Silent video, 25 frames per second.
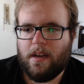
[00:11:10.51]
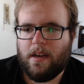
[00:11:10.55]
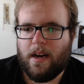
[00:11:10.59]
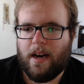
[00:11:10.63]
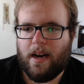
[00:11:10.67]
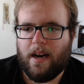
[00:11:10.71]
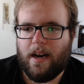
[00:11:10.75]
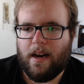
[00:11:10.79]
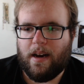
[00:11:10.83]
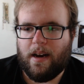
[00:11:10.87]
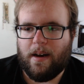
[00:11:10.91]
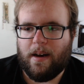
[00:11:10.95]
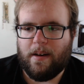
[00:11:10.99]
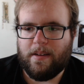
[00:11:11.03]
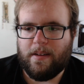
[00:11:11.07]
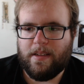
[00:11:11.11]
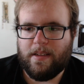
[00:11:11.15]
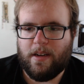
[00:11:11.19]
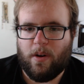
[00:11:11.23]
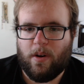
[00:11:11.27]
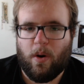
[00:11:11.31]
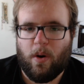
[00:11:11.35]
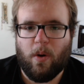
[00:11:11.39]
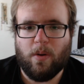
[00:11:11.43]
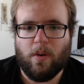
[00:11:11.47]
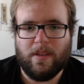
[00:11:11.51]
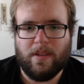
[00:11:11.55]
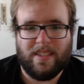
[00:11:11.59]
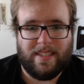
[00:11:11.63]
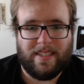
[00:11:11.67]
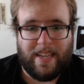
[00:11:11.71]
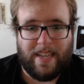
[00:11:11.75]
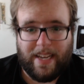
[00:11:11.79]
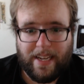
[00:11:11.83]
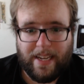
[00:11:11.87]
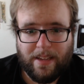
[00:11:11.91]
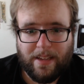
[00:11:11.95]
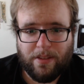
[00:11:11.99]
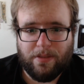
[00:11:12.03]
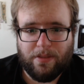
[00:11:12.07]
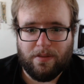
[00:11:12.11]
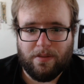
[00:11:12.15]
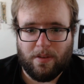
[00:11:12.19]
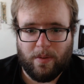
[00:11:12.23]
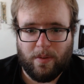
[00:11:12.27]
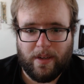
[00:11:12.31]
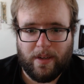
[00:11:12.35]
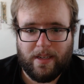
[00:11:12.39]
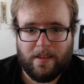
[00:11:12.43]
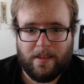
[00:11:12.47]
hold his hand
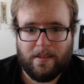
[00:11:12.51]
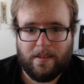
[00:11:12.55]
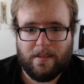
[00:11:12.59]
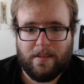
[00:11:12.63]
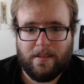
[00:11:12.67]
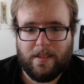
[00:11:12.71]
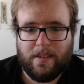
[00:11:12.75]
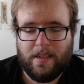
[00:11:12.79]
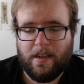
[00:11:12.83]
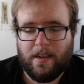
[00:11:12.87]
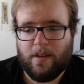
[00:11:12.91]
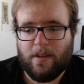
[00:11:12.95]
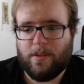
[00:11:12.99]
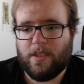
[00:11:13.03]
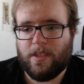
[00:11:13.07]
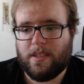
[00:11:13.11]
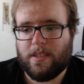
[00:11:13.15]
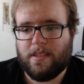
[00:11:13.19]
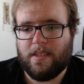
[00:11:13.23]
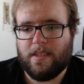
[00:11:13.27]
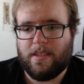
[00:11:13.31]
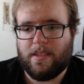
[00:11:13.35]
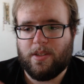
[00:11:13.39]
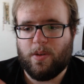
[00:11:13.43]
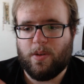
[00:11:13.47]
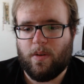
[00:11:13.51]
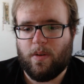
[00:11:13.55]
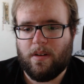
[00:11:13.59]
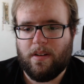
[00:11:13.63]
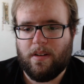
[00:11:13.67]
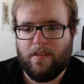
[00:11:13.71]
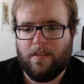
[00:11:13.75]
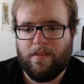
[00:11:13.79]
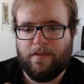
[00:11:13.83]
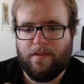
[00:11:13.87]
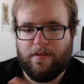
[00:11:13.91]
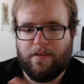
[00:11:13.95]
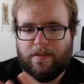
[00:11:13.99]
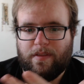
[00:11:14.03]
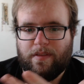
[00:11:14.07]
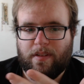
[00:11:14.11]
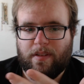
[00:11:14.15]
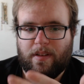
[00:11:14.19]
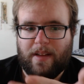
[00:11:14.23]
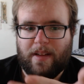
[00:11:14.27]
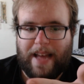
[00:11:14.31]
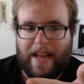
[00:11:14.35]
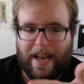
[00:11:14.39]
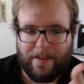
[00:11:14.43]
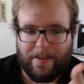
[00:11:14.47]
through it, just to sort of
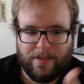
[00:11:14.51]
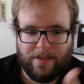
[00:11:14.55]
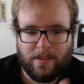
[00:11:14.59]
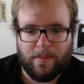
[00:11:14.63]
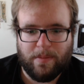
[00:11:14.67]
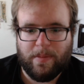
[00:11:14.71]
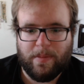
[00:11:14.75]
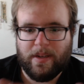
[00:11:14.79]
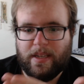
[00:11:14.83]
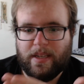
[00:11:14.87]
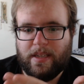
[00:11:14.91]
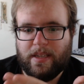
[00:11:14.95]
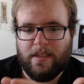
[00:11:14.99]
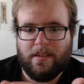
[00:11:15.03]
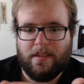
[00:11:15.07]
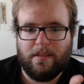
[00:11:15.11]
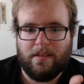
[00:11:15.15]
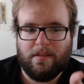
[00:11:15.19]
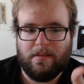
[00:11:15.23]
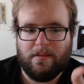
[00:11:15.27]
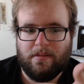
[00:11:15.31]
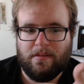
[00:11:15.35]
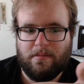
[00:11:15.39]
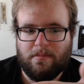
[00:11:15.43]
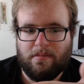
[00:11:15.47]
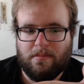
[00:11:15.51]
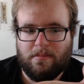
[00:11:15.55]
have somebody